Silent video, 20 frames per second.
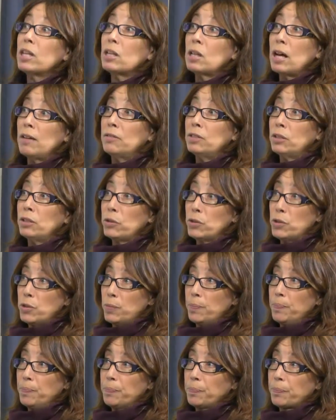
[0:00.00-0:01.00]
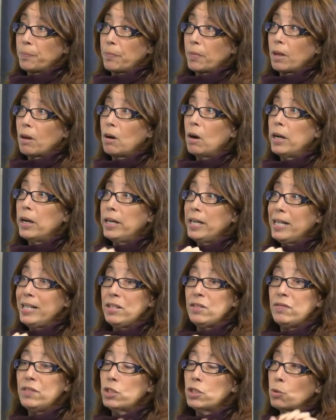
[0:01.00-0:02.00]
levels on an
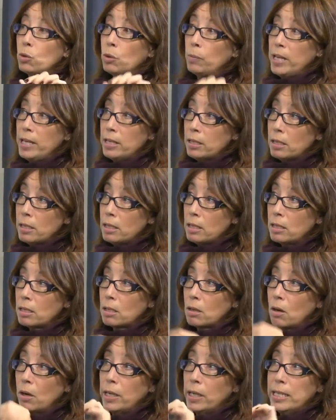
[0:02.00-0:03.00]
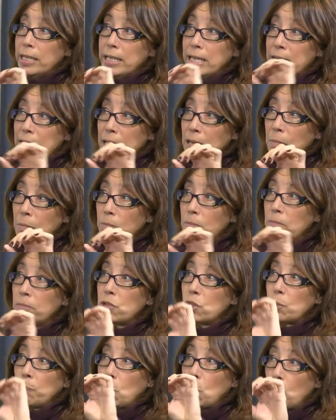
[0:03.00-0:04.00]
individual basis, on a team,
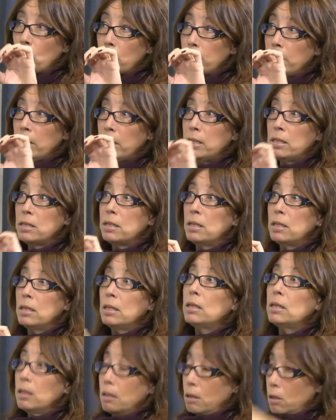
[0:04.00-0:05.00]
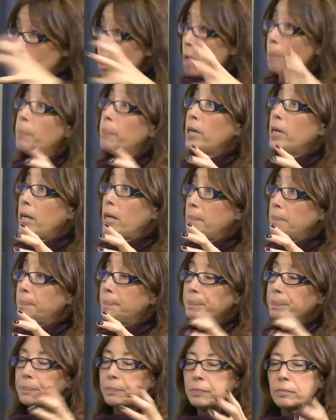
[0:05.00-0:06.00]
department, company.
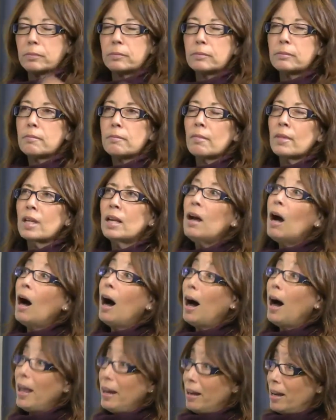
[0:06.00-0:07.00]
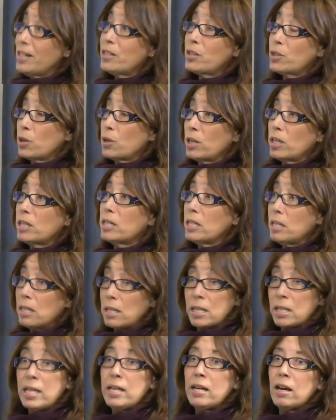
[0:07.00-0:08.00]
Mm-hmm. And I started to
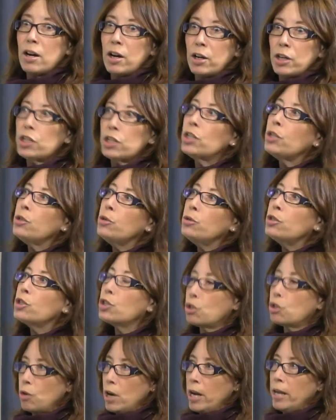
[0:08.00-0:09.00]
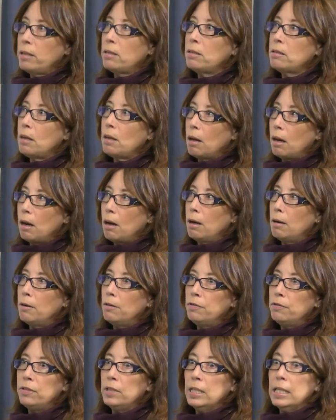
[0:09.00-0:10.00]
see a huge trend
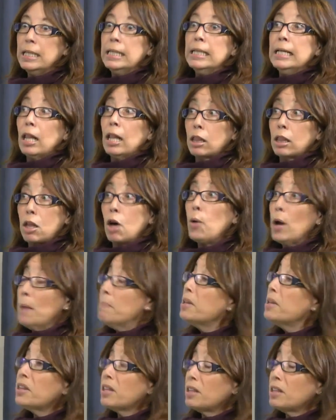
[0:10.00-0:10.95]
of low empathy